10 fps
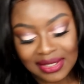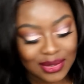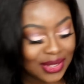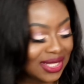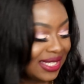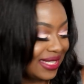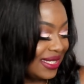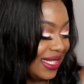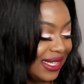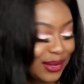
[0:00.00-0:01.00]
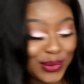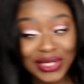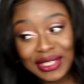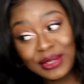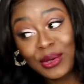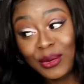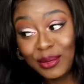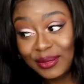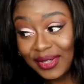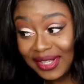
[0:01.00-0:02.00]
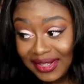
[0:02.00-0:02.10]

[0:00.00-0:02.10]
idiot thinks they're really gonna